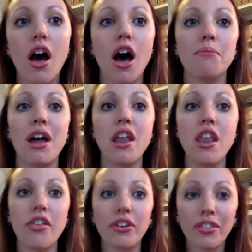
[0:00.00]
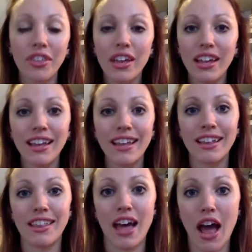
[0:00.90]
Another thing
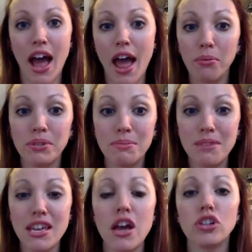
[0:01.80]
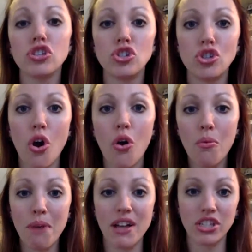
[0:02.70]
that helps me so
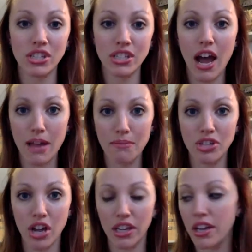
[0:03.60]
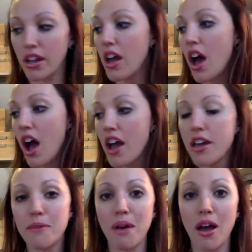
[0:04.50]
much is time chunking. I
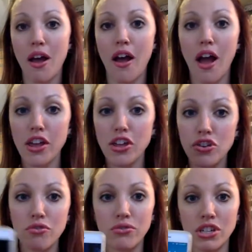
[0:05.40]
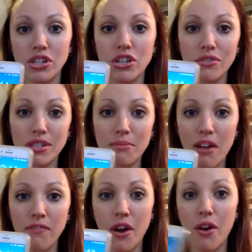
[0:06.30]
am huge into using
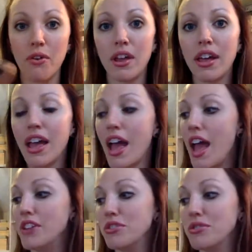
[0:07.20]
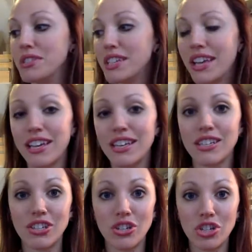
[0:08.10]
my phone and using it
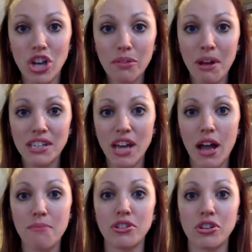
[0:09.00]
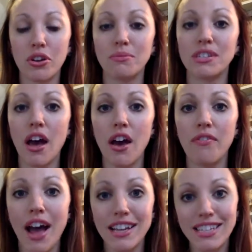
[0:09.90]
to chunk my time in terms of
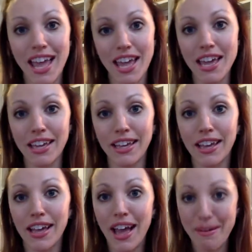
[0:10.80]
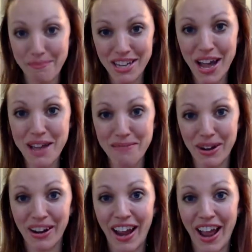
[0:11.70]
I take my
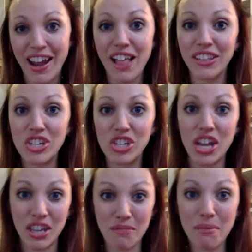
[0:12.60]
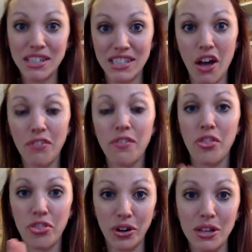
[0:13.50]
timer and I legit give myself
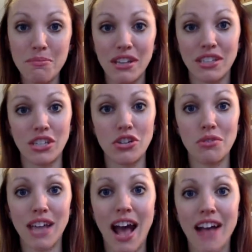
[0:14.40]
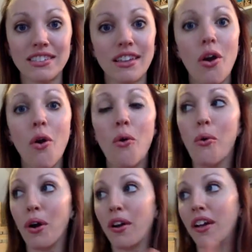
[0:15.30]
30 minutes to do a task,
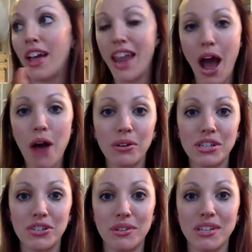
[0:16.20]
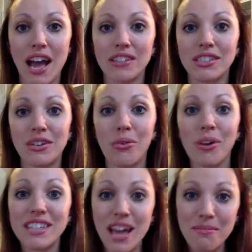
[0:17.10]
or an hour to do a task, or
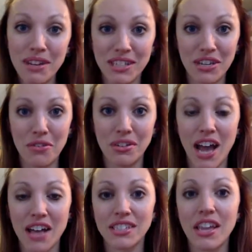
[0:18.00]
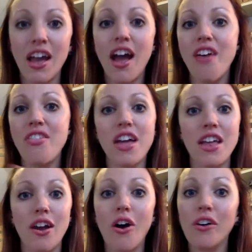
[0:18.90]
10 minutes to do a task. And
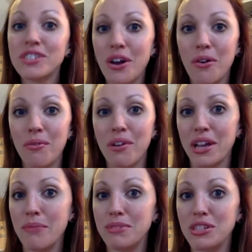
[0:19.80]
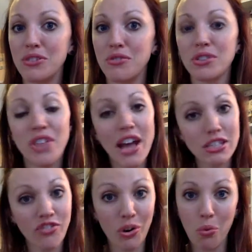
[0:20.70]
then also when it comes to, so
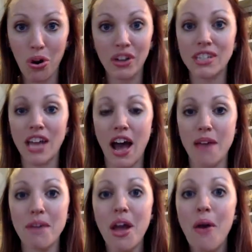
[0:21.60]
that's for work time.